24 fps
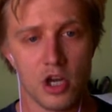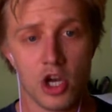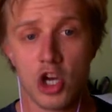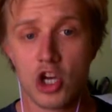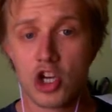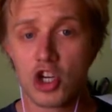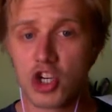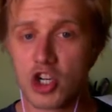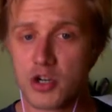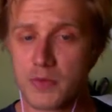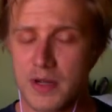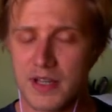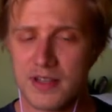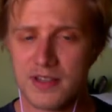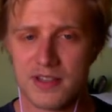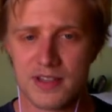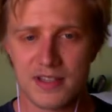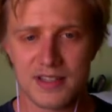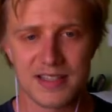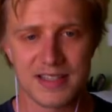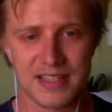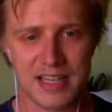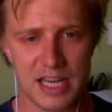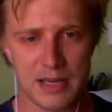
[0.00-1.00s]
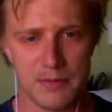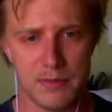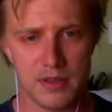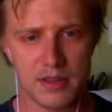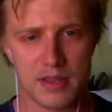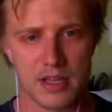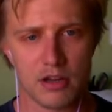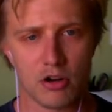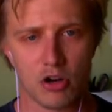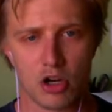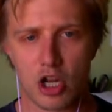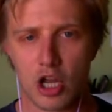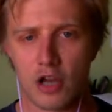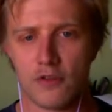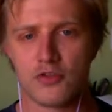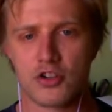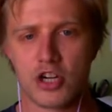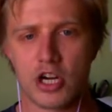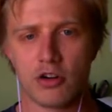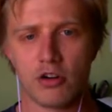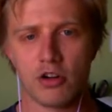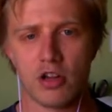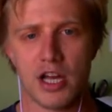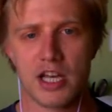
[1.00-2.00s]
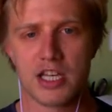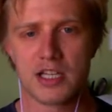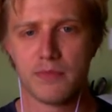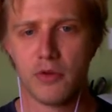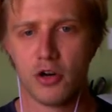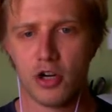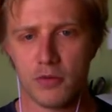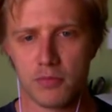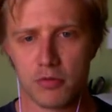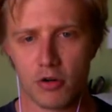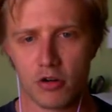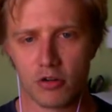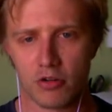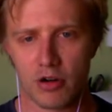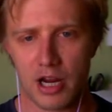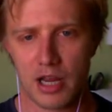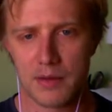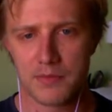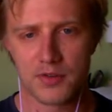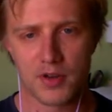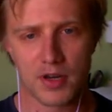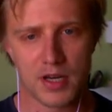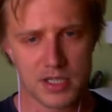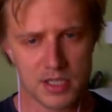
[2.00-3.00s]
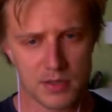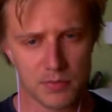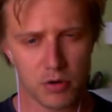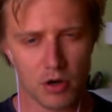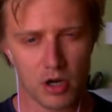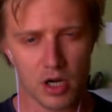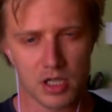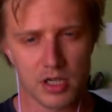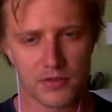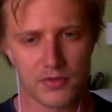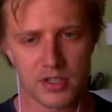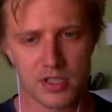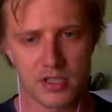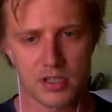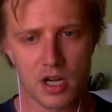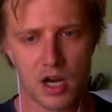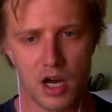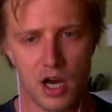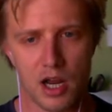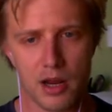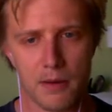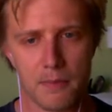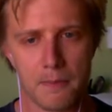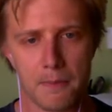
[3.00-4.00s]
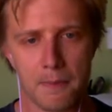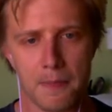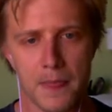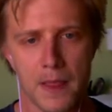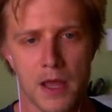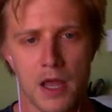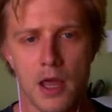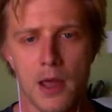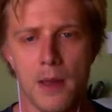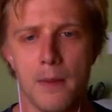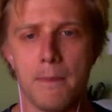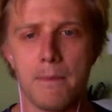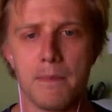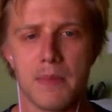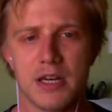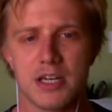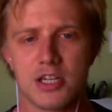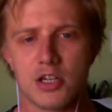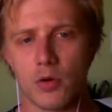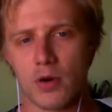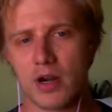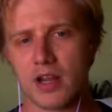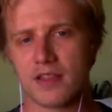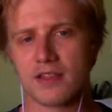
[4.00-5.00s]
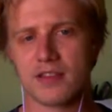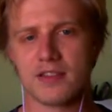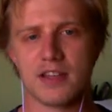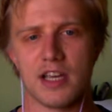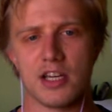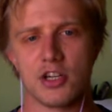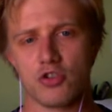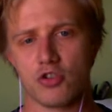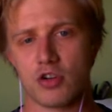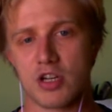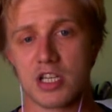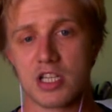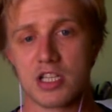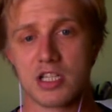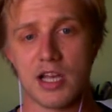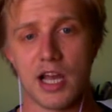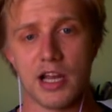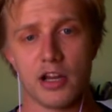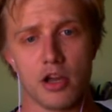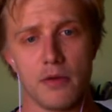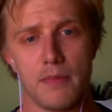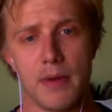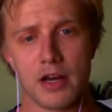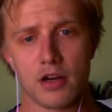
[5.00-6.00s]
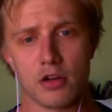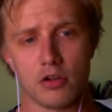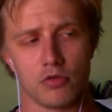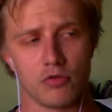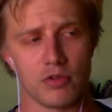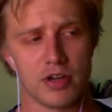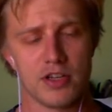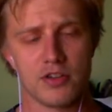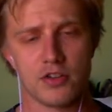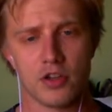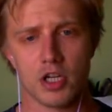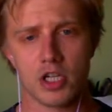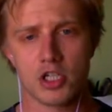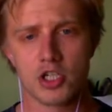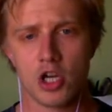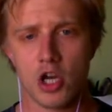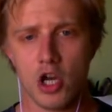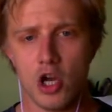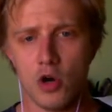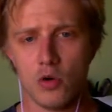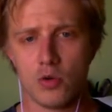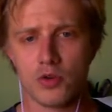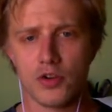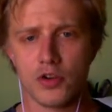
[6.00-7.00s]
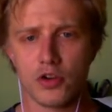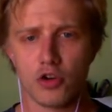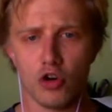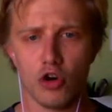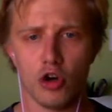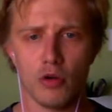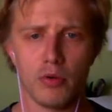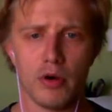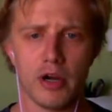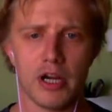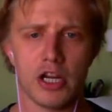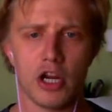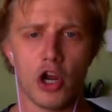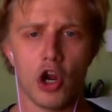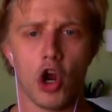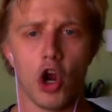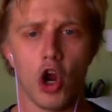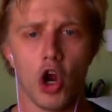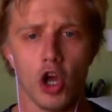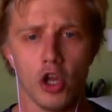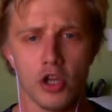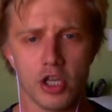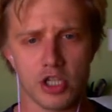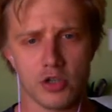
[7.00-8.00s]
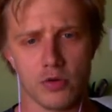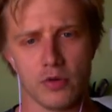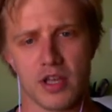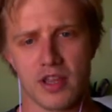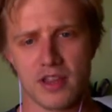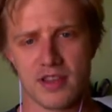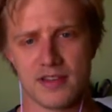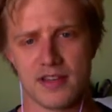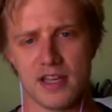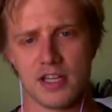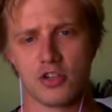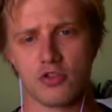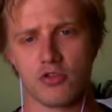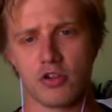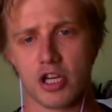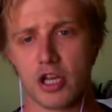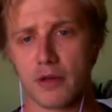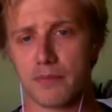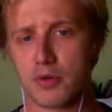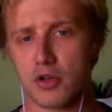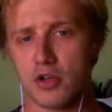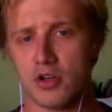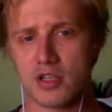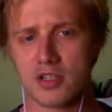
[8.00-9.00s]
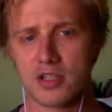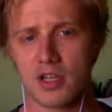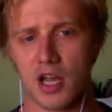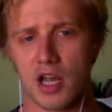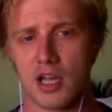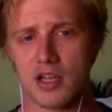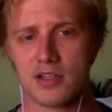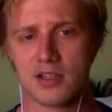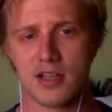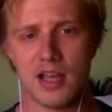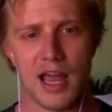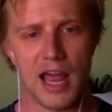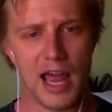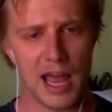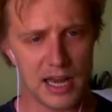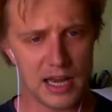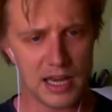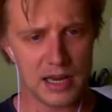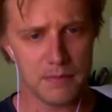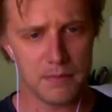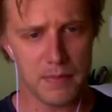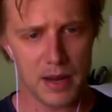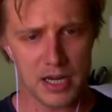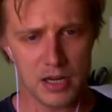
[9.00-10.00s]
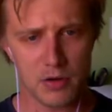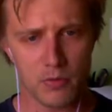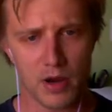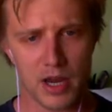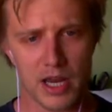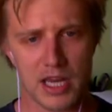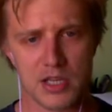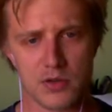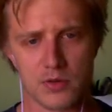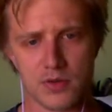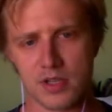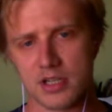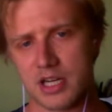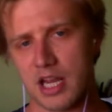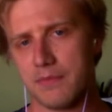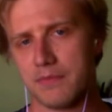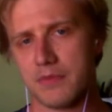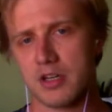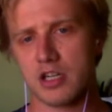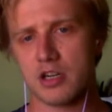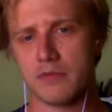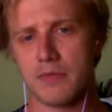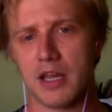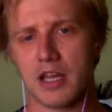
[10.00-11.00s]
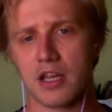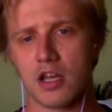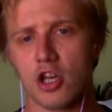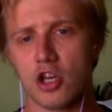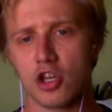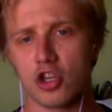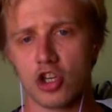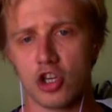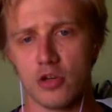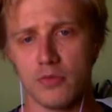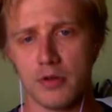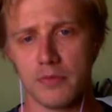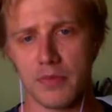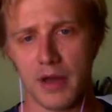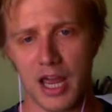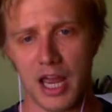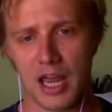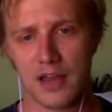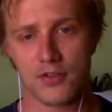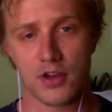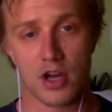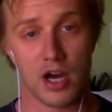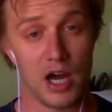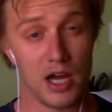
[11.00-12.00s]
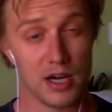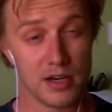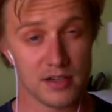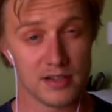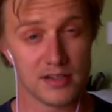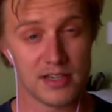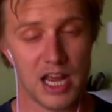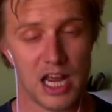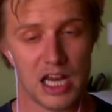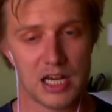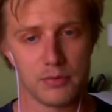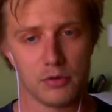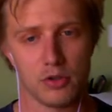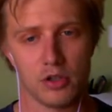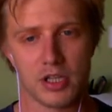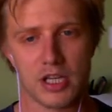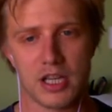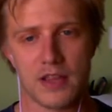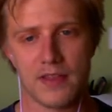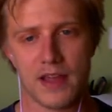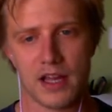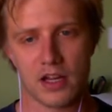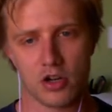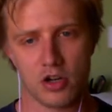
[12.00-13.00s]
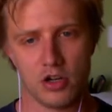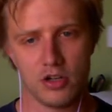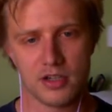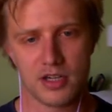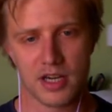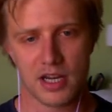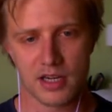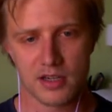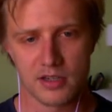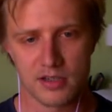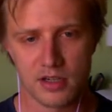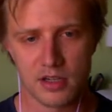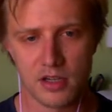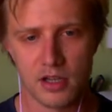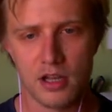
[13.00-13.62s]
Schmidt's schema theory of generalized motor programs is a product of its time. Mid-20th century psychomedical research was incorporating early 20th century computer science and in many ways was attempting to make human behavior understandable in that context.